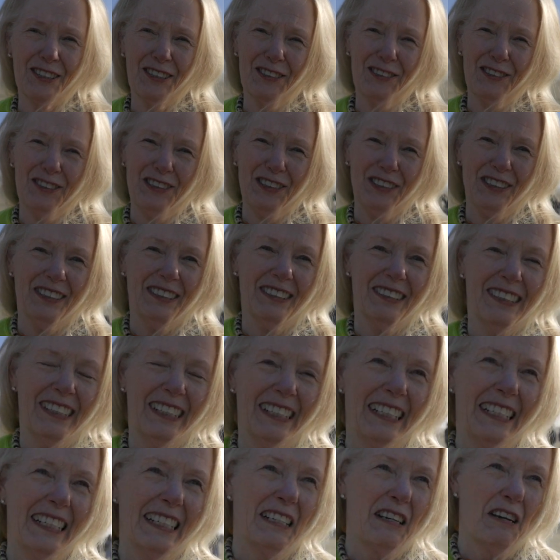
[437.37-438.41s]
too.
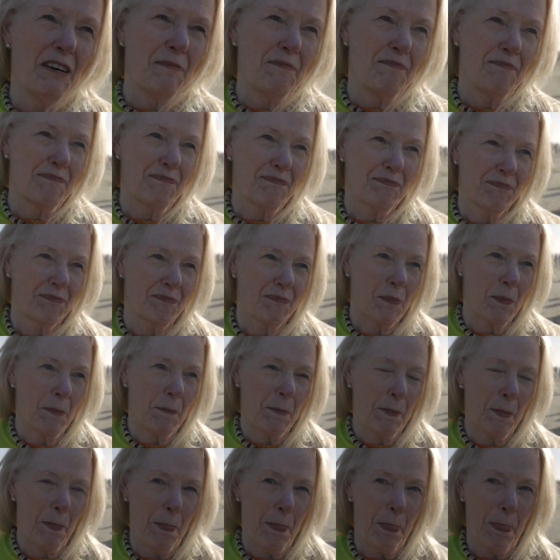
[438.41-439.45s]
How did you learn how to
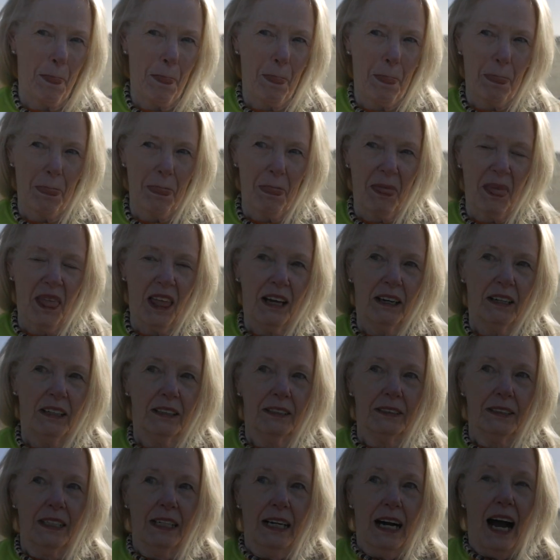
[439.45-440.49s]
draw the mermaid?
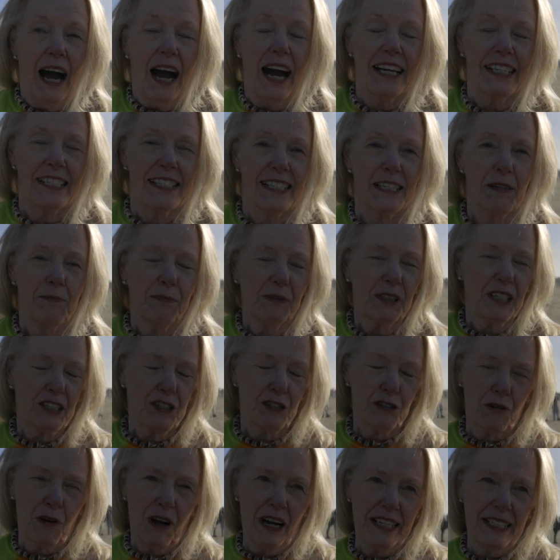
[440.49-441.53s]
I simply
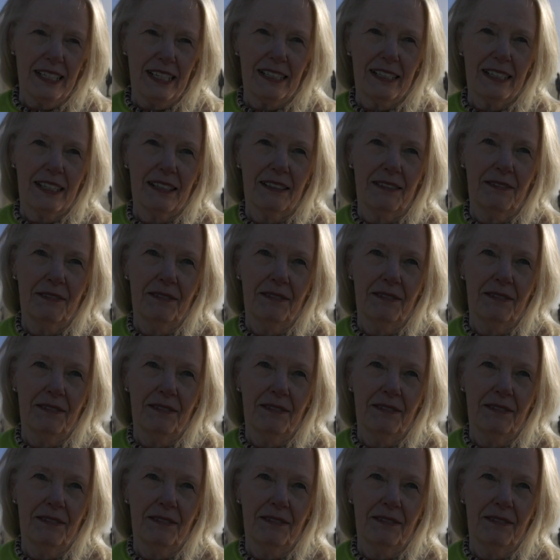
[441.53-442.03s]
tried it.